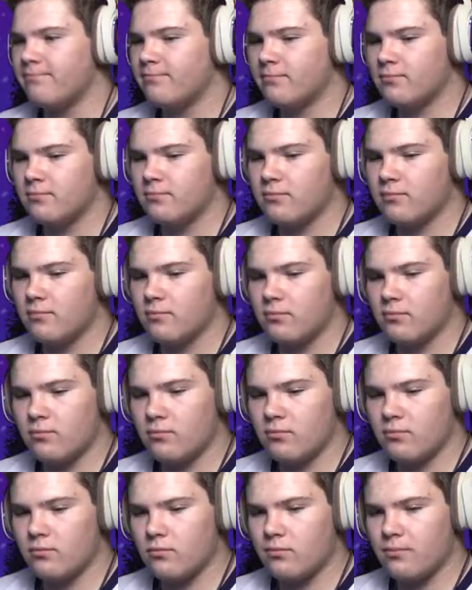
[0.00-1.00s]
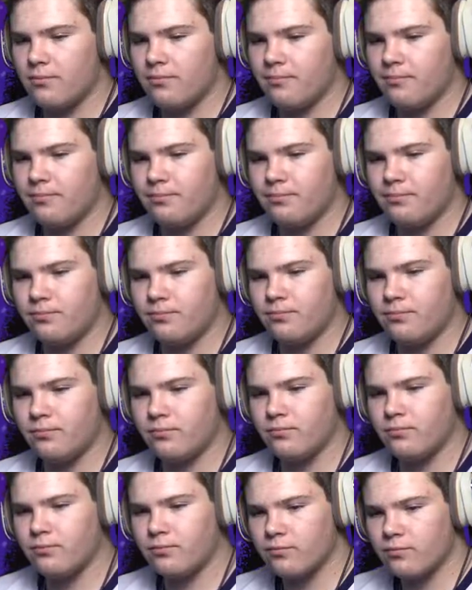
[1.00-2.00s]

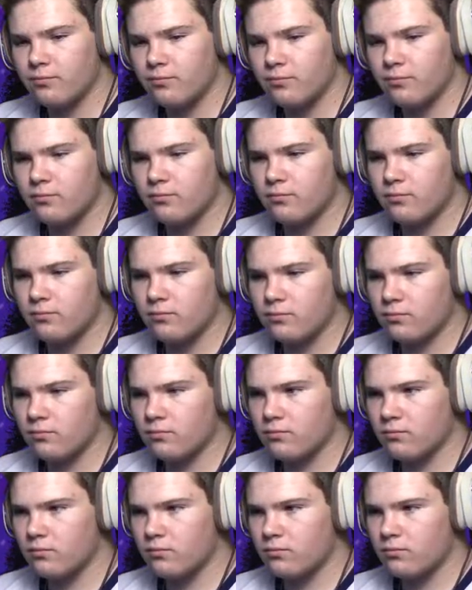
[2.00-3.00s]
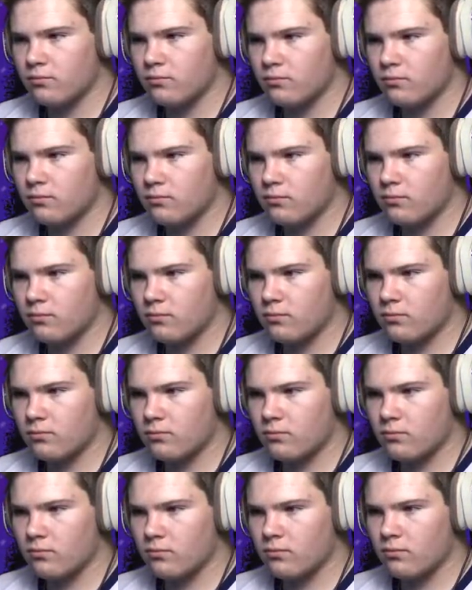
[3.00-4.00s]

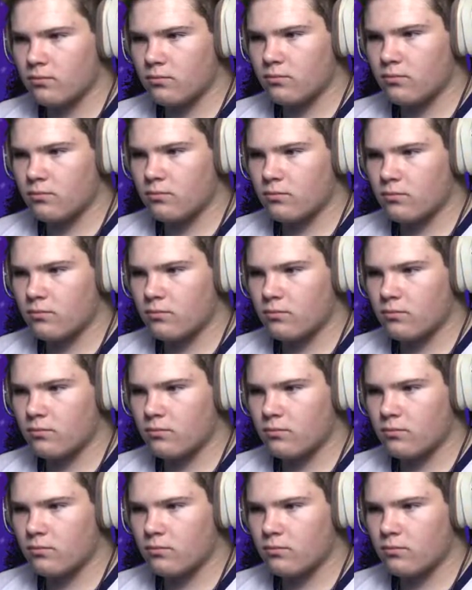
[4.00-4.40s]
[no speech]